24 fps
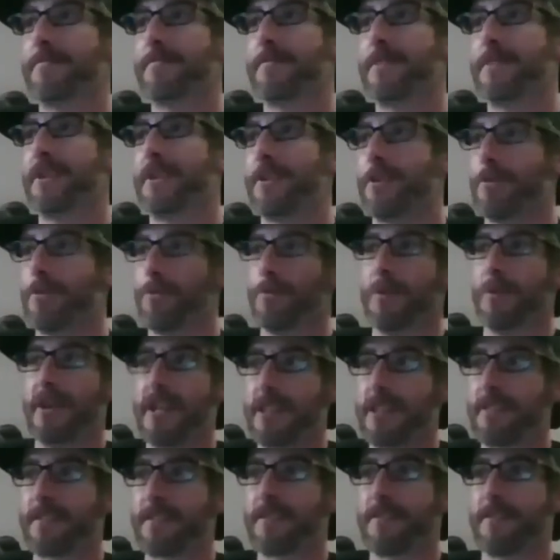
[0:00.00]
with
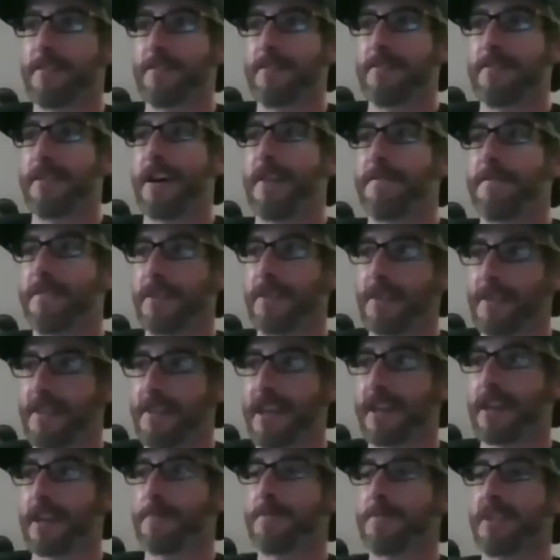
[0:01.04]
not feeling
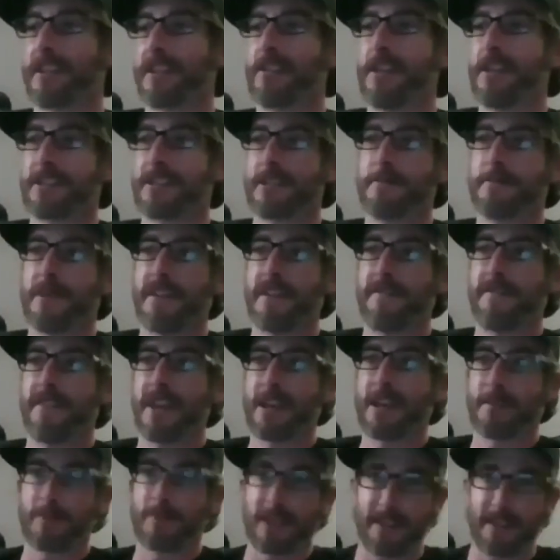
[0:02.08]
like I'm neglecting my
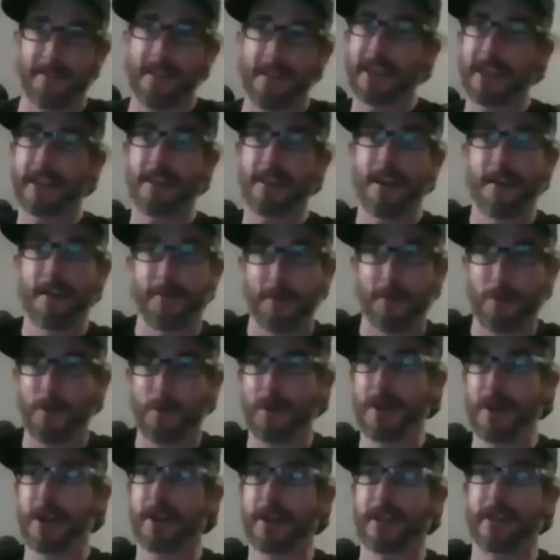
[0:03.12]
family if I get off of
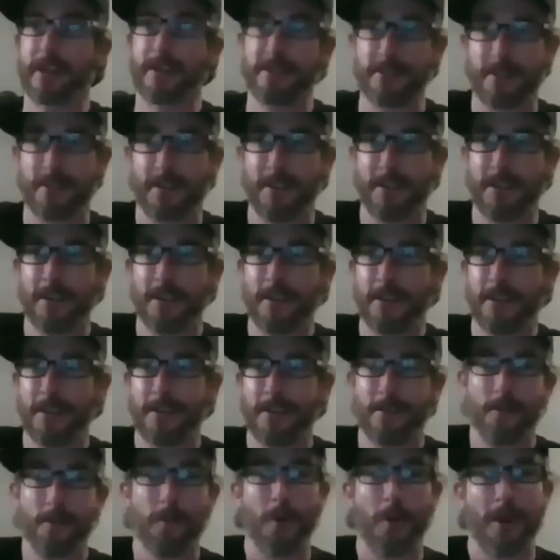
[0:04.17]
work and
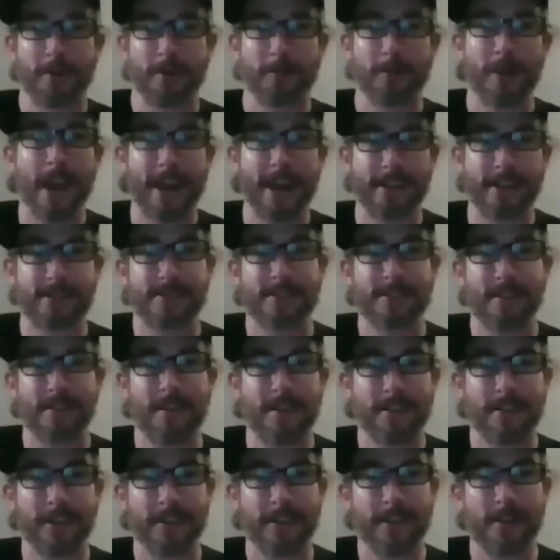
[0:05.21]
want to write a
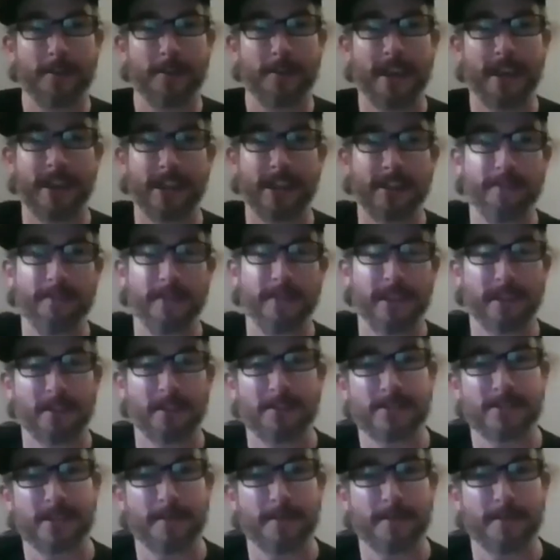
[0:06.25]
song, that evening or something.